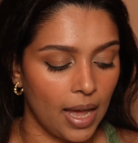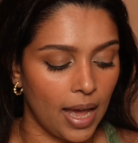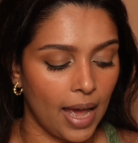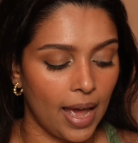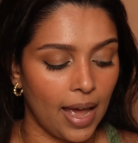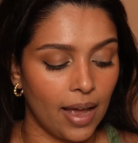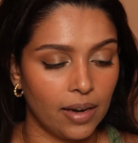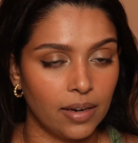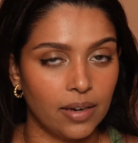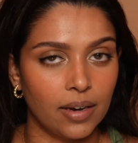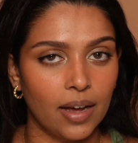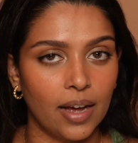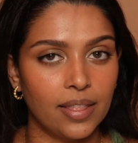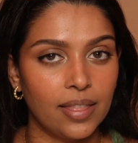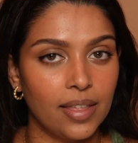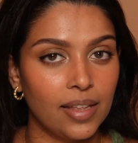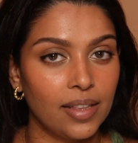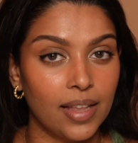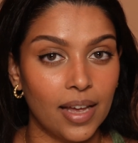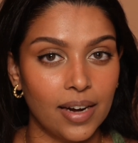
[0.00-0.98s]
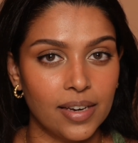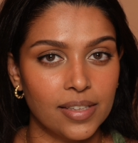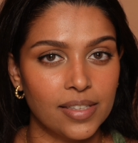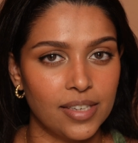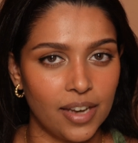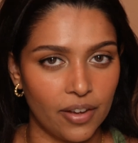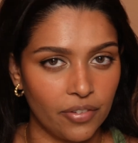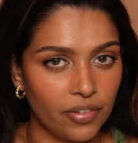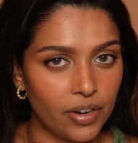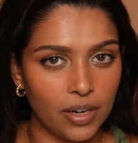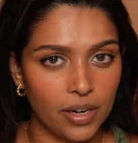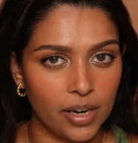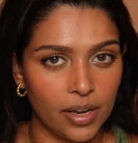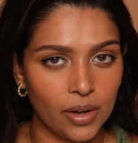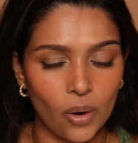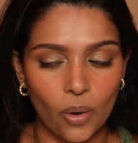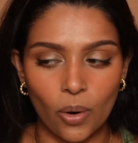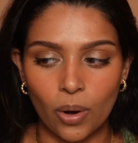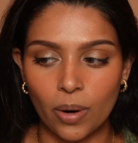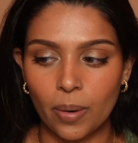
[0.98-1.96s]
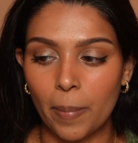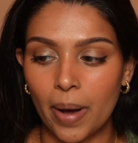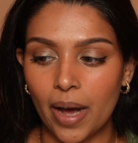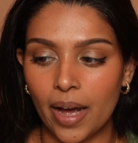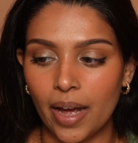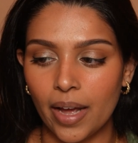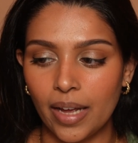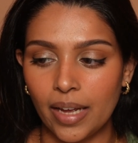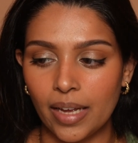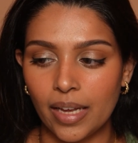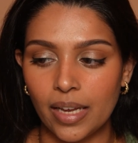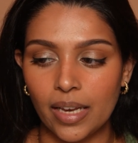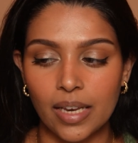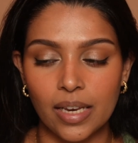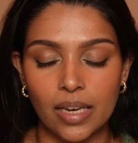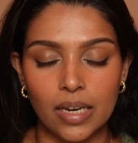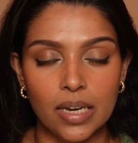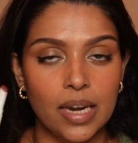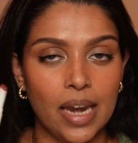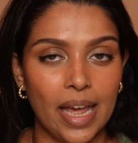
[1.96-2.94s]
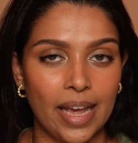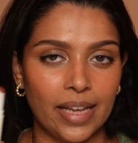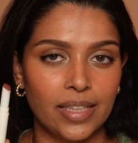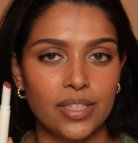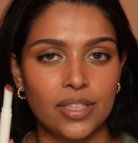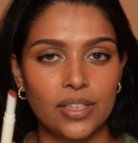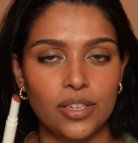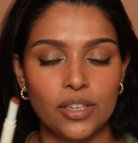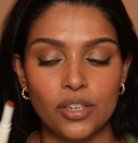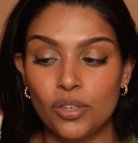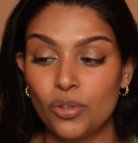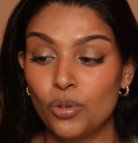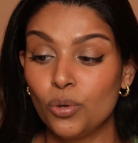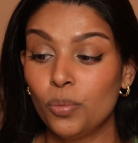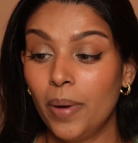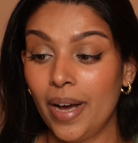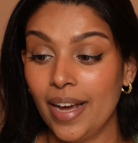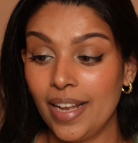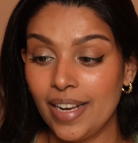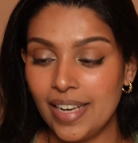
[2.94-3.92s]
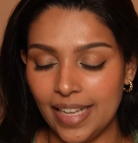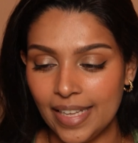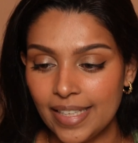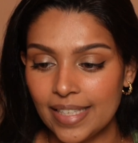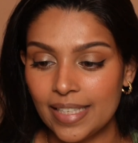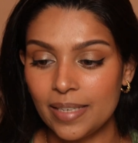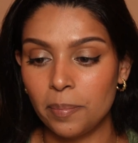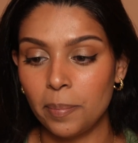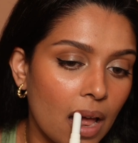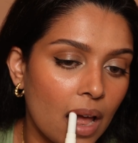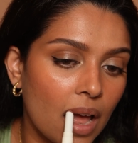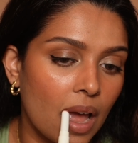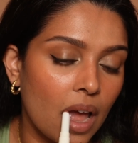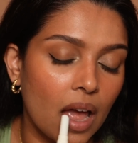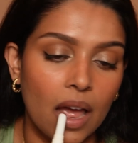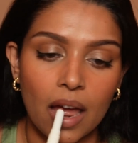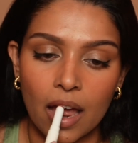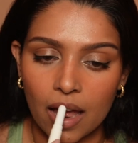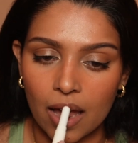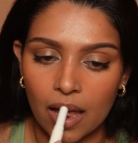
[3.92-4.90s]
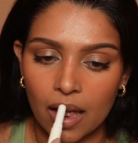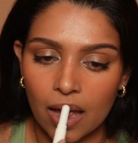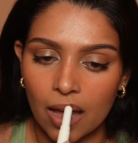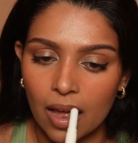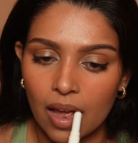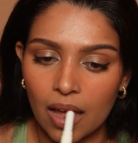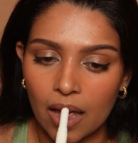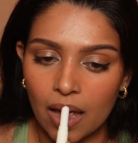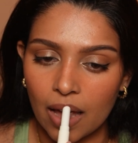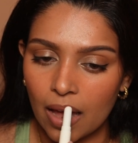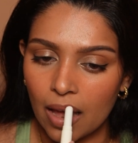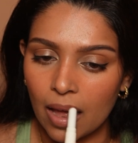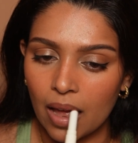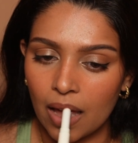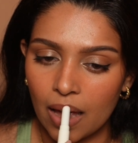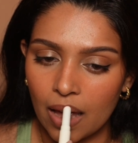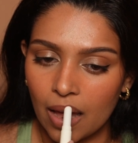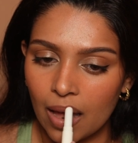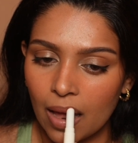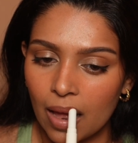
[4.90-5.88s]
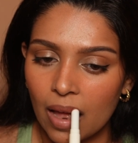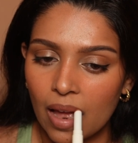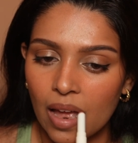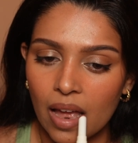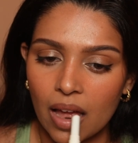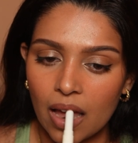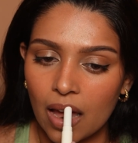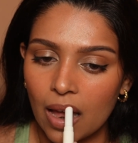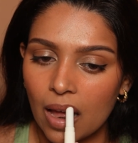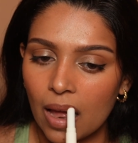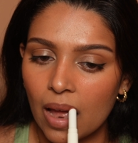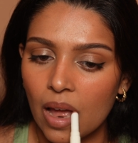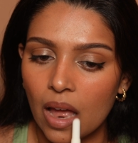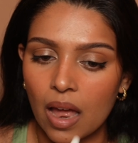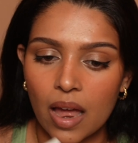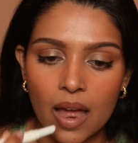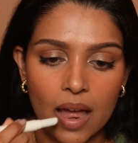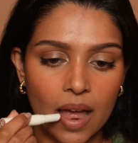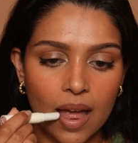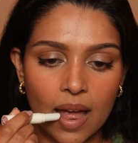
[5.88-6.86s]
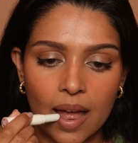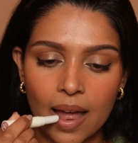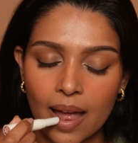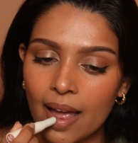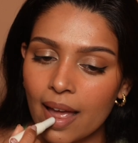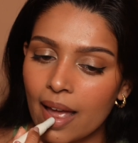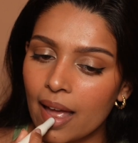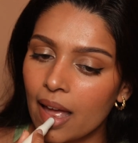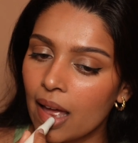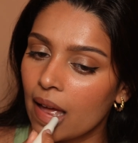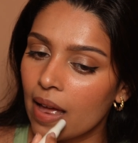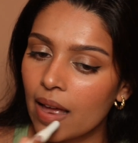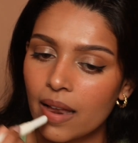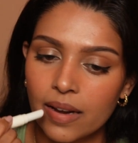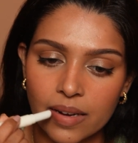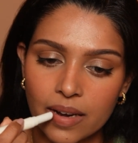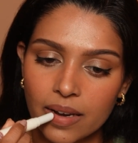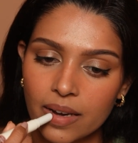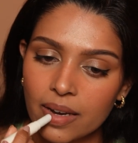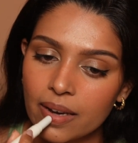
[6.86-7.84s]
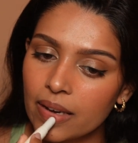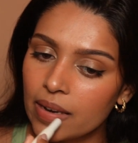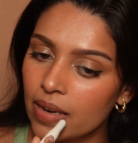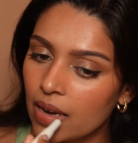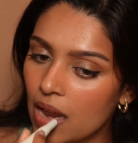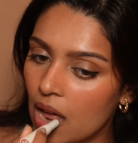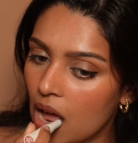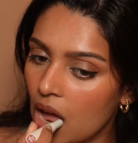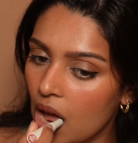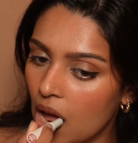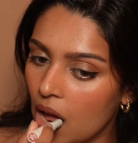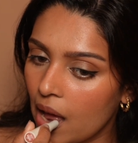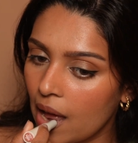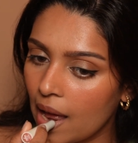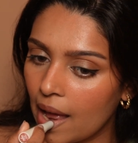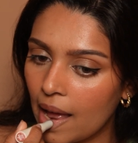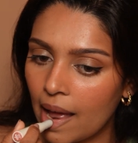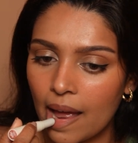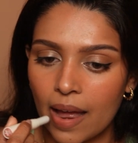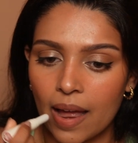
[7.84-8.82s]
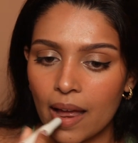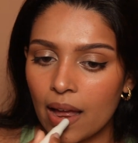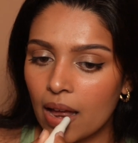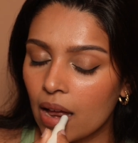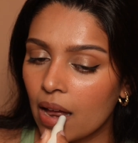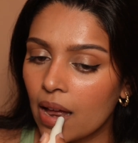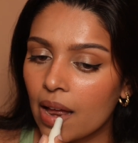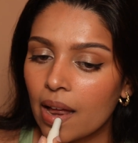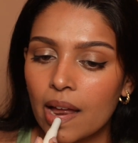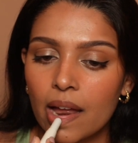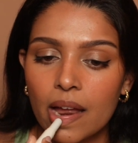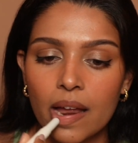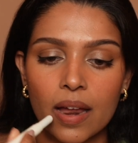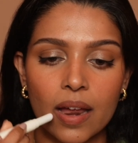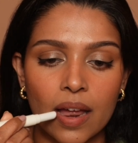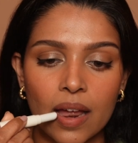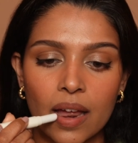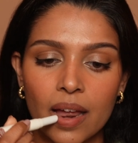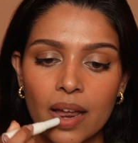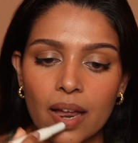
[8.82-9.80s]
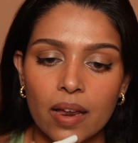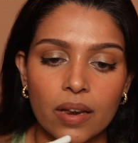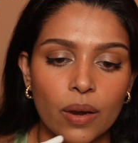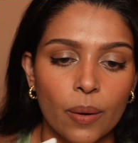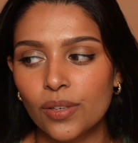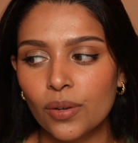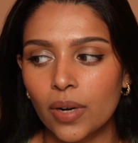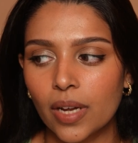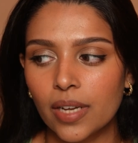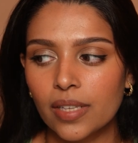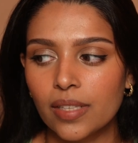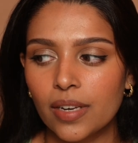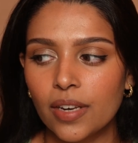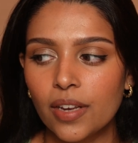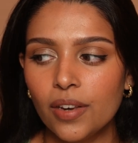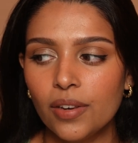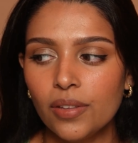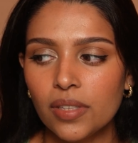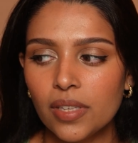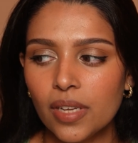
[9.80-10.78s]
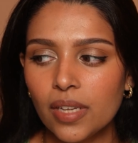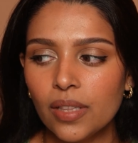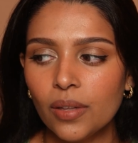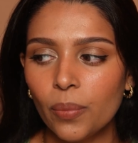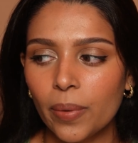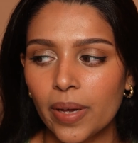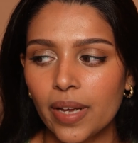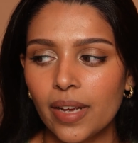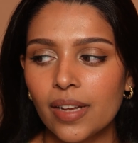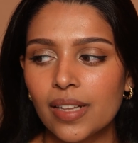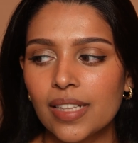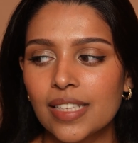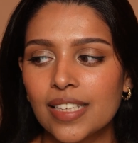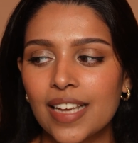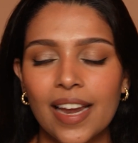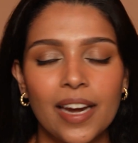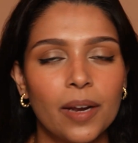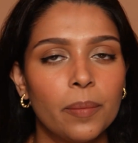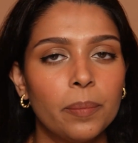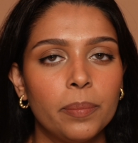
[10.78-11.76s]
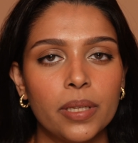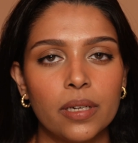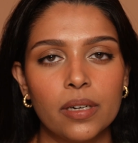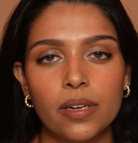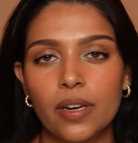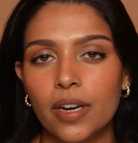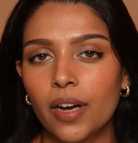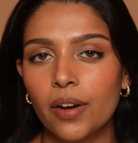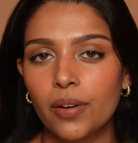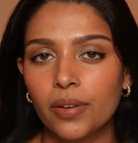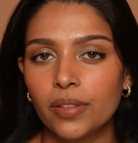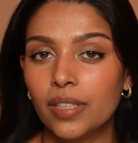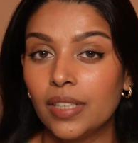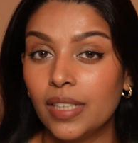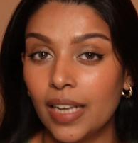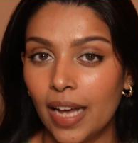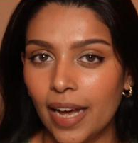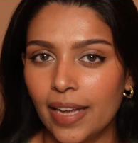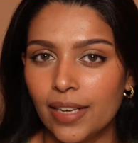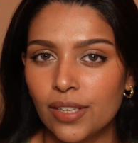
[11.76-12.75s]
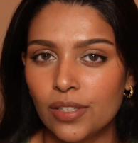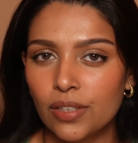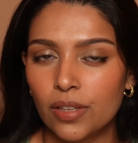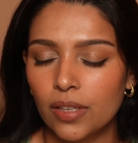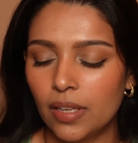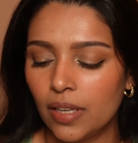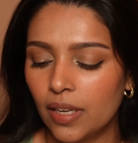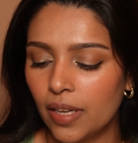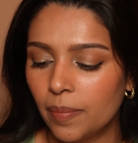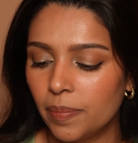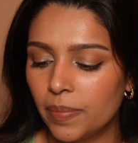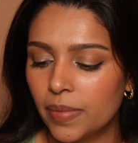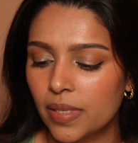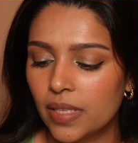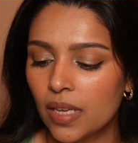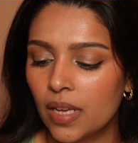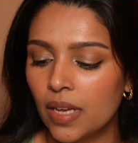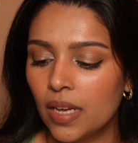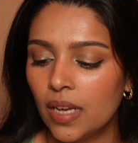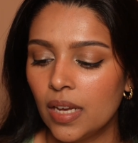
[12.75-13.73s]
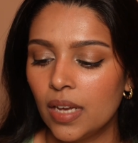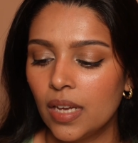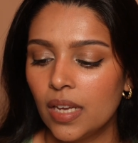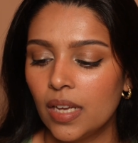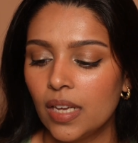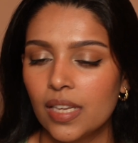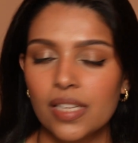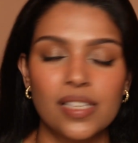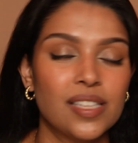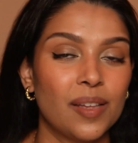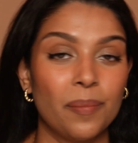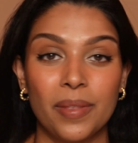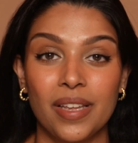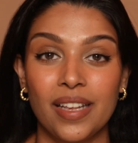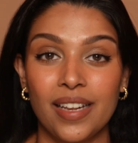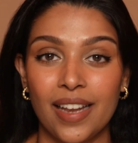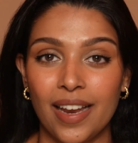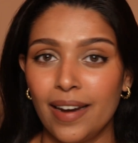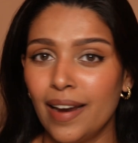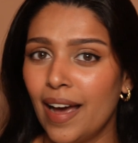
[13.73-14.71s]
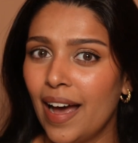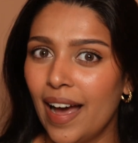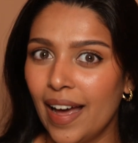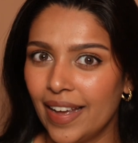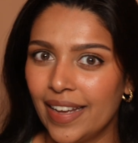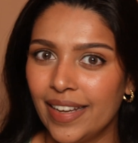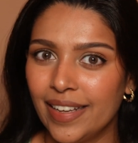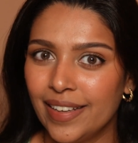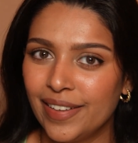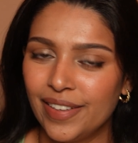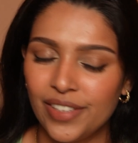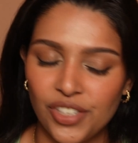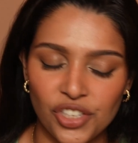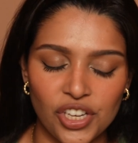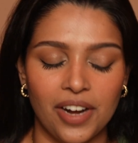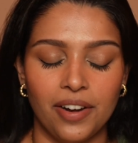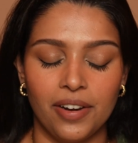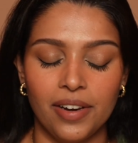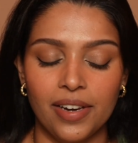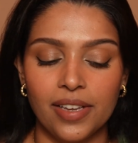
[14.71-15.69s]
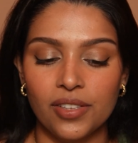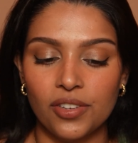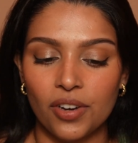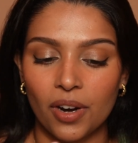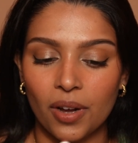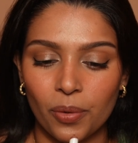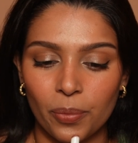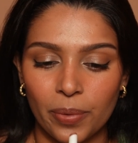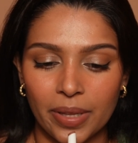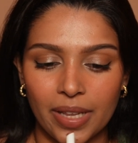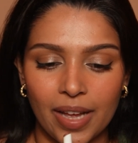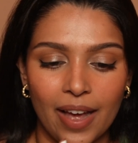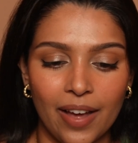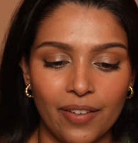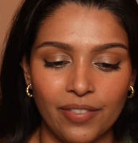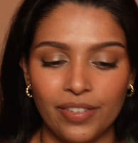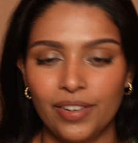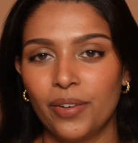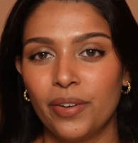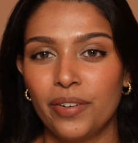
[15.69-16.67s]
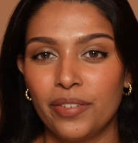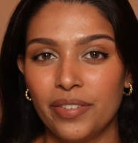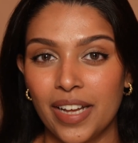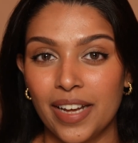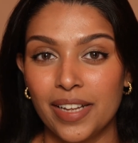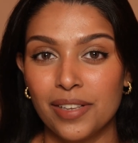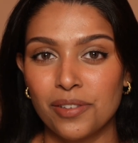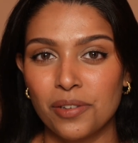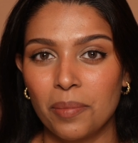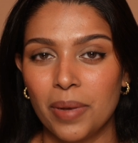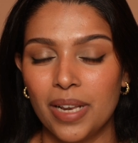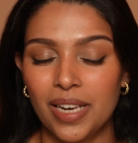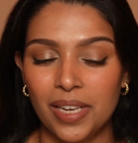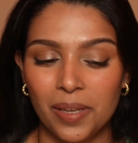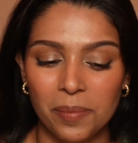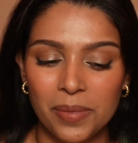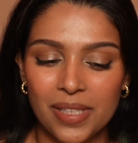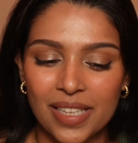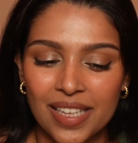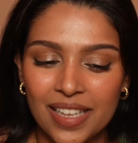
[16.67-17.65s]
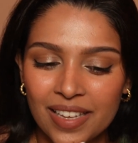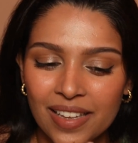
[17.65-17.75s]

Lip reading: And I think that is definitely on my next to buy list. But here, let's go ahead and apply that. Like, look at that color. It's so nice. And can you see the way it's kind blurring out the lines on the lips? Something that I generally struggle with. I have a lot of lines on my lips.